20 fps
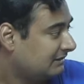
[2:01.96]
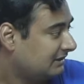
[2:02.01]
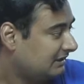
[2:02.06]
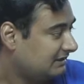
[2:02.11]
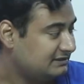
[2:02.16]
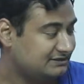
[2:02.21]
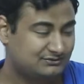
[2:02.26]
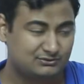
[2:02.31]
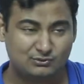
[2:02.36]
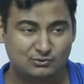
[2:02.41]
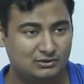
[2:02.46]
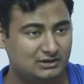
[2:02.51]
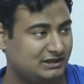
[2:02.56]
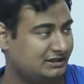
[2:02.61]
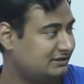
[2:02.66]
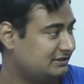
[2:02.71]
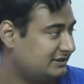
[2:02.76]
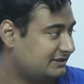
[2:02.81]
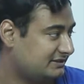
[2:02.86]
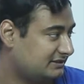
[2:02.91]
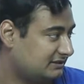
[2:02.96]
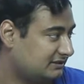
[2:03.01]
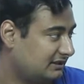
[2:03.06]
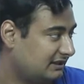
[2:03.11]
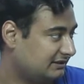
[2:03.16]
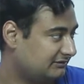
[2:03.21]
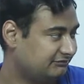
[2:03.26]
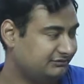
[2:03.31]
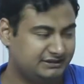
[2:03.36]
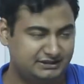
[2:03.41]
And it's old and tested.
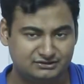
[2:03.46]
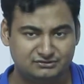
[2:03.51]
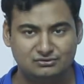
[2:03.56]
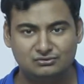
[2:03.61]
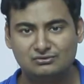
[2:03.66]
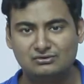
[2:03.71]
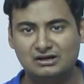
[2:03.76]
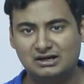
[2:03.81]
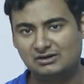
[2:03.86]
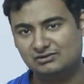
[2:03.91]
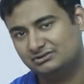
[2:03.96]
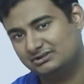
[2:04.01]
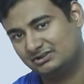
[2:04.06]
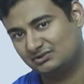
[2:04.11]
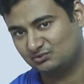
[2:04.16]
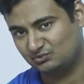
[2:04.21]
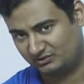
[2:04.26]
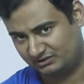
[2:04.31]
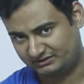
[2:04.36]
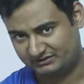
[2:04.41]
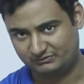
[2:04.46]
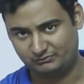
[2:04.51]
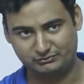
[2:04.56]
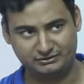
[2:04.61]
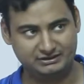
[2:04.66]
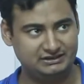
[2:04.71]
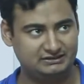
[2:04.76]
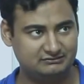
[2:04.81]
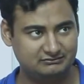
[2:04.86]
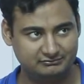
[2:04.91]
Like, we know how this works.
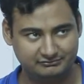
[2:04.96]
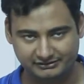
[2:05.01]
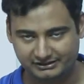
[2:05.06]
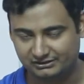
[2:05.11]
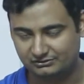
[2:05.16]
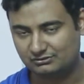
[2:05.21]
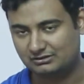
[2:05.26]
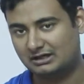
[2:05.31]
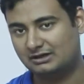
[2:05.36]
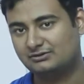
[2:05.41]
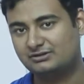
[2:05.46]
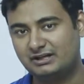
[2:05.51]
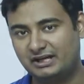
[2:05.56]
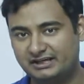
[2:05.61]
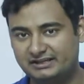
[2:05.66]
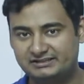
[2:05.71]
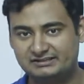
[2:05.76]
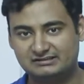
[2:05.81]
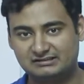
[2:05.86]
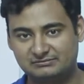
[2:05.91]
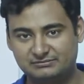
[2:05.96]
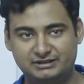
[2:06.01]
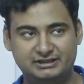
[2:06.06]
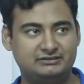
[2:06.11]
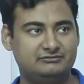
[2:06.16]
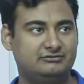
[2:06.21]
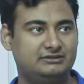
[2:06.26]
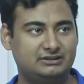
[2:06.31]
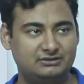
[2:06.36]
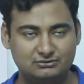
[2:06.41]
We know how tides come
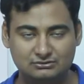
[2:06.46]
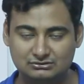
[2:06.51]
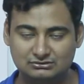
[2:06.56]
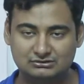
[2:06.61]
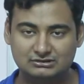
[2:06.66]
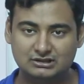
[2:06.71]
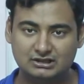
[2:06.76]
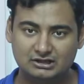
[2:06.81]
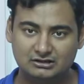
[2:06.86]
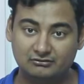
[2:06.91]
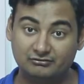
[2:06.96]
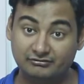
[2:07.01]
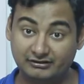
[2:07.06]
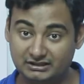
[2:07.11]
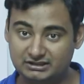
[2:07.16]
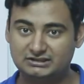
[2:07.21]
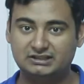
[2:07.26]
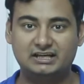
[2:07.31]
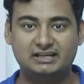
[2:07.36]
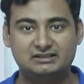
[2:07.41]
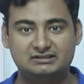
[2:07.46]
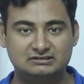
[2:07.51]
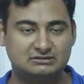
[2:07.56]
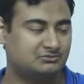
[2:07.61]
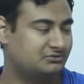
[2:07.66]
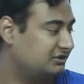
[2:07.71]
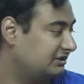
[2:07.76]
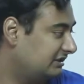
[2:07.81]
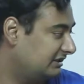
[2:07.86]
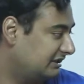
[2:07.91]
in, we know when tide
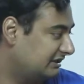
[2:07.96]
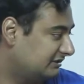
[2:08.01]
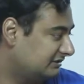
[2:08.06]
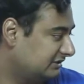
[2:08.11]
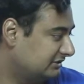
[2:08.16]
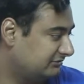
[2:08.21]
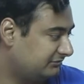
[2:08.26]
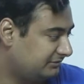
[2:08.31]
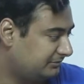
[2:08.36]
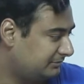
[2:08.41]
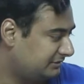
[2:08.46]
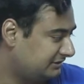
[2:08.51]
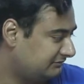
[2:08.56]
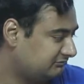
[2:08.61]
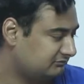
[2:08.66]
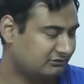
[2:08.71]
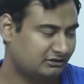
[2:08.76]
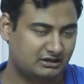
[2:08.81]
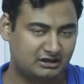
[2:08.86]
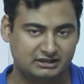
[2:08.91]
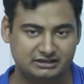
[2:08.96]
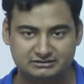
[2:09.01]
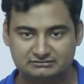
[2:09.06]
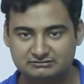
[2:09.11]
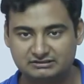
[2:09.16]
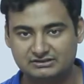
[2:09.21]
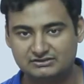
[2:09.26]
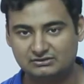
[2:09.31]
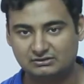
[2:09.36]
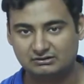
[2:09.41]
comes in, and we've been
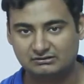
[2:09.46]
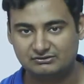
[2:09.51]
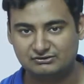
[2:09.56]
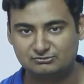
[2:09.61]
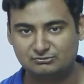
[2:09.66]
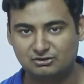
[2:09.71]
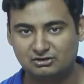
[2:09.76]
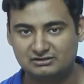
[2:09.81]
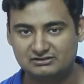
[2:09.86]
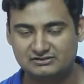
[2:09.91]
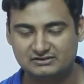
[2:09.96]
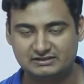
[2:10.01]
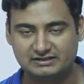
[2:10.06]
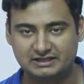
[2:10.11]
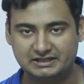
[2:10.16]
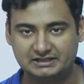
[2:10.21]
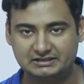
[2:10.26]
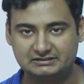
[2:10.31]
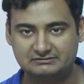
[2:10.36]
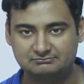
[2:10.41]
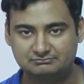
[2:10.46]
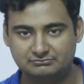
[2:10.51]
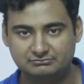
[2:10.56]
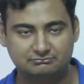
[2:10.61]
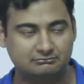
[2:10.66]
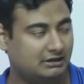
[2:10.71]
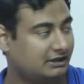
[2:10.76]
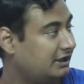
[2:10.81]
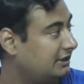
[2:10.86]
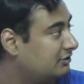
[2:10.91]
running this sort of small scale
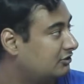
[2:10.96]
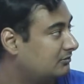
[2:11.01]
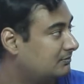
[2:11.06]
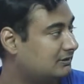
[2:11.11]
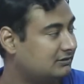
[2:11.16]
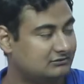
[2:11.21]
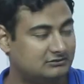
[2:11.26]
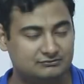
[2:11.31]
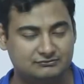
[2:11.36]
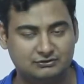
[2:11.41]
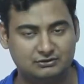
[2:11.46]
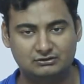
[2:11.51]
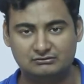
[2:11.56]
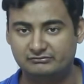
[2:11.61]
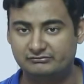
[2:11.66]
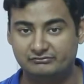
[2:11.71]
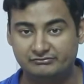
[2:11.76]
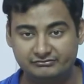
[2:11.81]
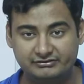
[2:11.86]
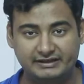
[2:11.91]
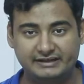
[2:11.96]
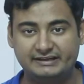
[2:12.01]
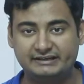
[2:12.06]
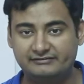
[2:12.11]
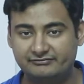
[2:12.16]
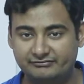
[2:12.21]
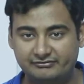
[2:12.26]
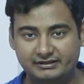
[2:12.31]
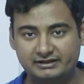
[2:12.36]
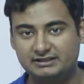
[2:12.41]
hydropower for very,
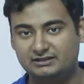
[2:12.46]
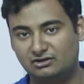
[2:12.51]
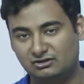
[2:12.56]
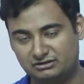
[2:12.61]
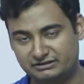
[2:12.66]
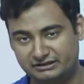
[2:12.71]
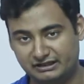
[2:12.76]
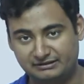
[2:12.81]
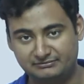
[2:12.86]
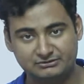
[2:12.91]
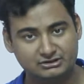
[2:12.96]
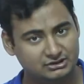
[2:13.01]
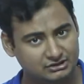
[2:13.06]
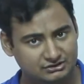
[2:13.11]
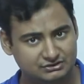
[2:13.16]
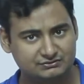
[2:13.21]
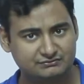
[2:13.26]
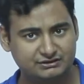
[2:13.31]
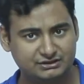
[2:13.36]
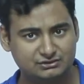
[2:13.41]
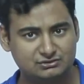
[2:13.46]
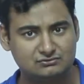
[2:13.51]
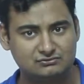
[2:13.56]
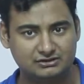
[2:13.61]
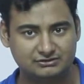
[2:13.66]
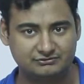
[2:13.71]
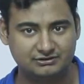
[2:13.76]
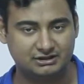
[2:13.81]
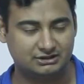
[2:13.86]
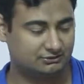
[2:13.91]
very long time. So we know
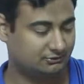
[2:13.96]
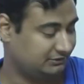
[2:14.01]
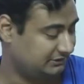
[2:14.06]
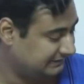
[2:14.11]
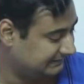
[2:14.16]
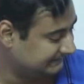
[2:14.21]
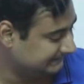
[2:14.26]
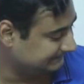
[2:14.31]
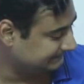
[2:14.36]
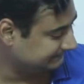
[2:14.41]
what we are doing.